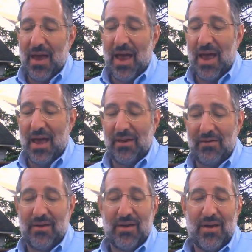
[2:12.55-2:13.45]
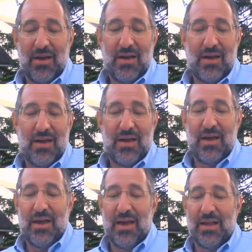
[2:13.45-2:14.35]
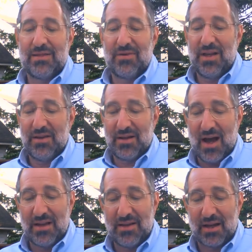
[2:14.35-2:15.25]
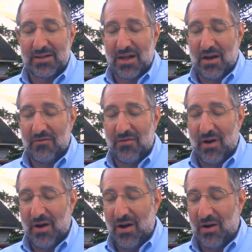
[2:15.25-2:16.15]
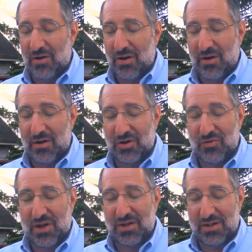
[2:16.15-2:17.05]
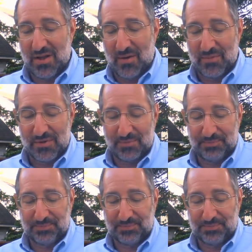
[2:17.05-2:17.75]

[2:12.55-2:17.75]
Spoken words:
And it's really in the context of our streaks and slumps.